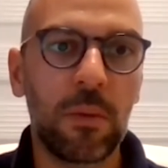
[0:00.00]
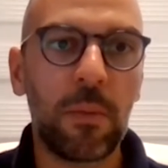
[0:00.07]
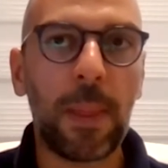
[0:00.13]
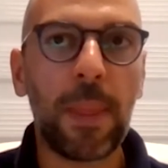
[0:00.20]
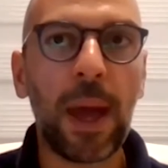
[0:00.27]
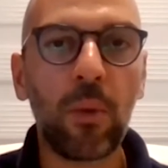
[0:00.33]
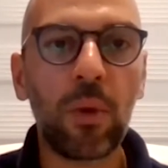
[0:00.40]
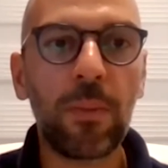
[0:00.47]
But
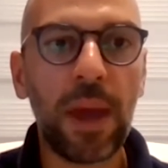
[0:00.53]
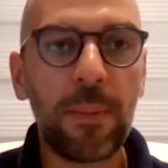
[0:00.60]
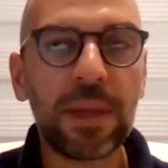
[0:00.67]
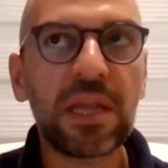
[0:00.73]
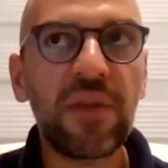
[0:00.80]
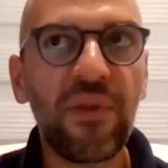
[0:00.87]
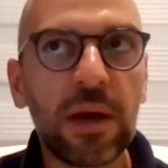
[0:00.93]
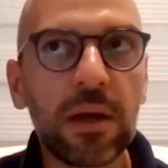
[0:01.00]
that will be a bit
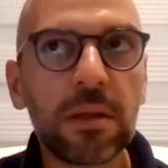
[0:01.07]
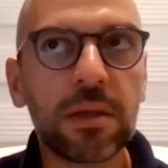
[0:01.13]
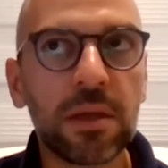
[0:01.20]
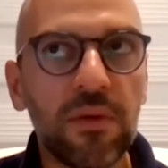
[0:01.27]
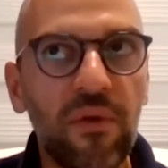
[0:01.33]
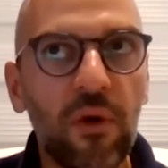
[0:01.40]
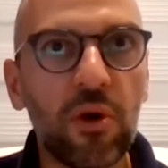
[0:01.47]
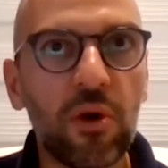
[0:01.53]
difficult
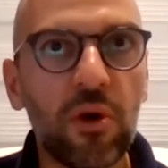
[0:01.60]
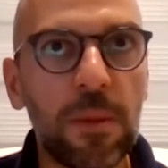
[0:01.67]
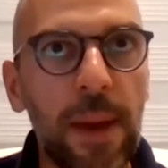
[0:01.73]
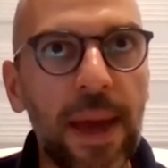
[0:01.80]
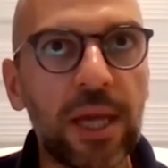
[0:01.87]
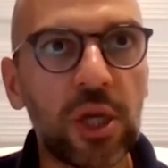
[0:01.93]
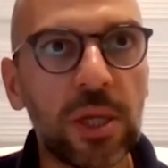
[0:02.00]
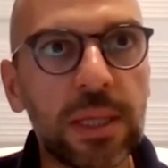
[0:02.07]
for the
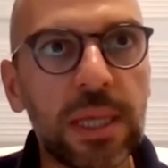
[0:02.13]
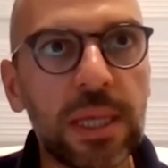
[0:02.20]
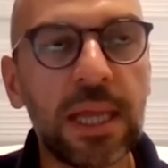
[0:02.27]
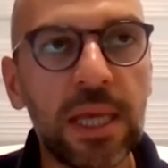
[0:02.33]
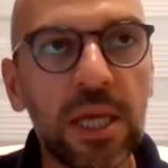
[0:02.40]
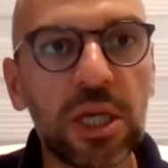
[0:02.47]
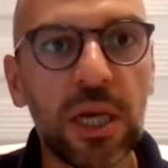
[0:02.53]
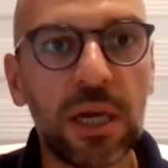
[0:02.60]
patients
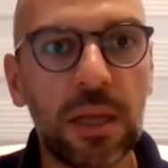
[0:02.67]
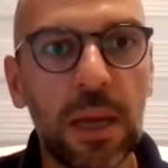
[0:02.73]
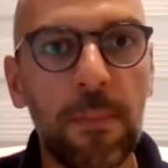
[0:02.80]
initially,